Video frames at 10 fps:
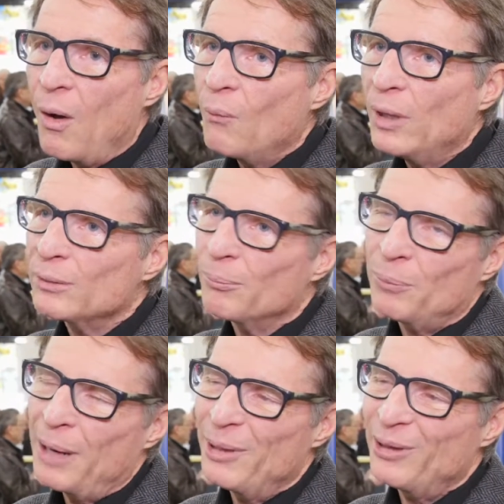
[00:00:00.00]
Well,
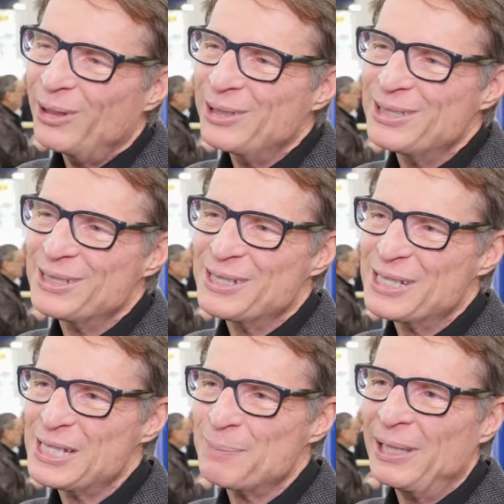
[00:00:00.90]
primarily
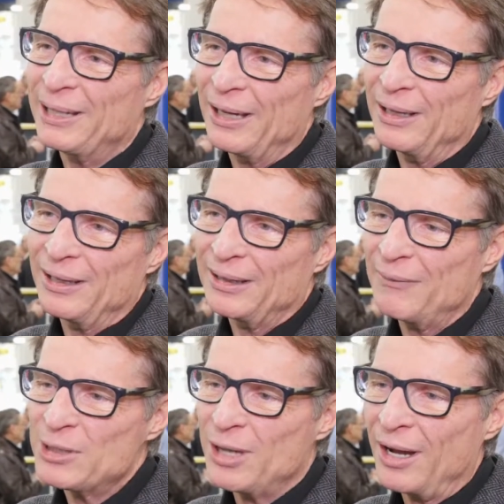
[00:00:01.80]
to speak. I
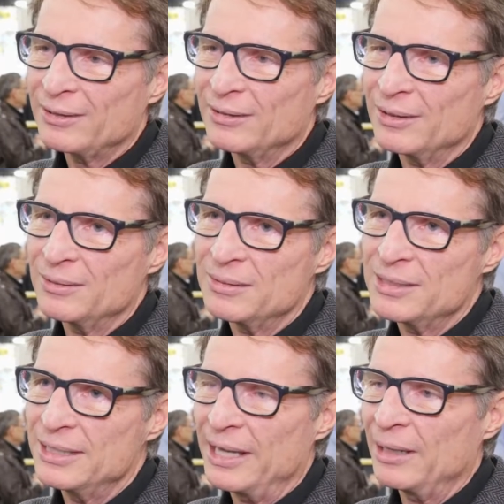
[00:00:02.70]
give a talk
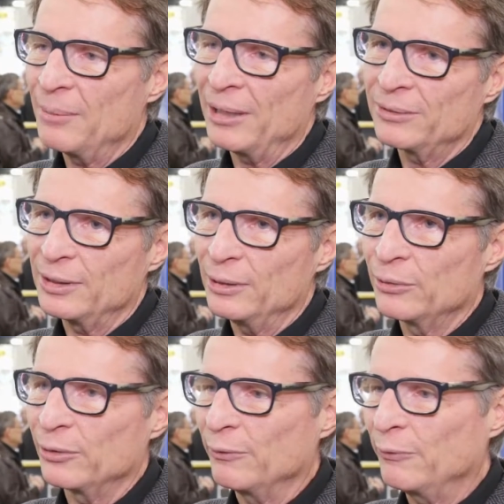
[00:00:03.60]
today about the
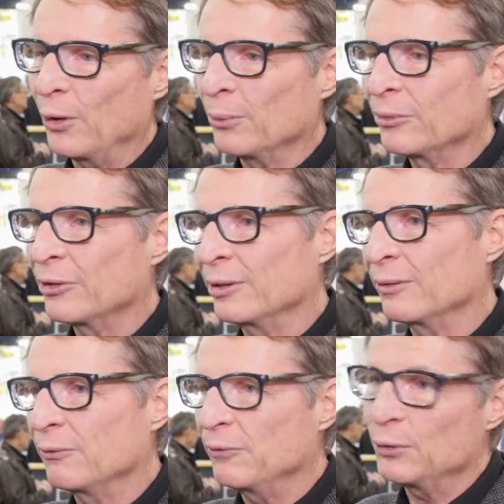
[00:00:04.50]
use of foams
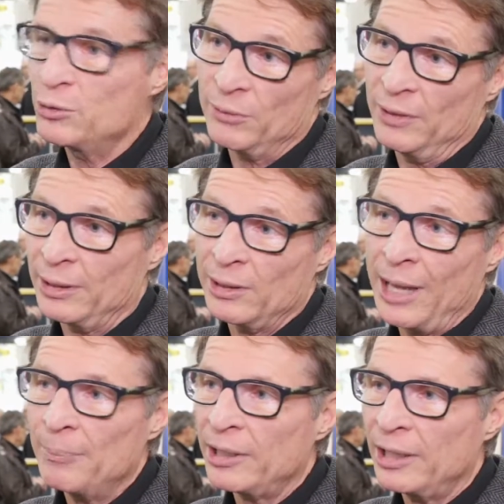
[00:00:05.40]
in future
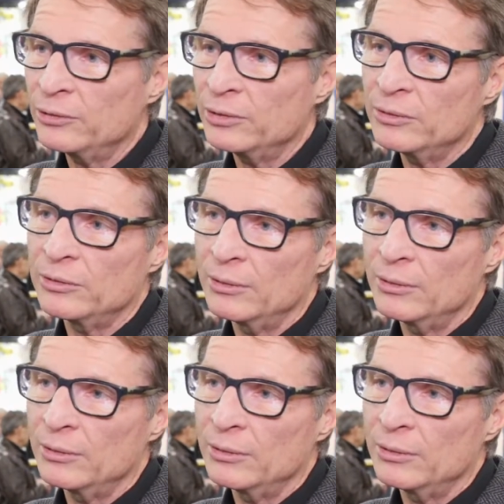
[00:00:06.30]
vehicle applications.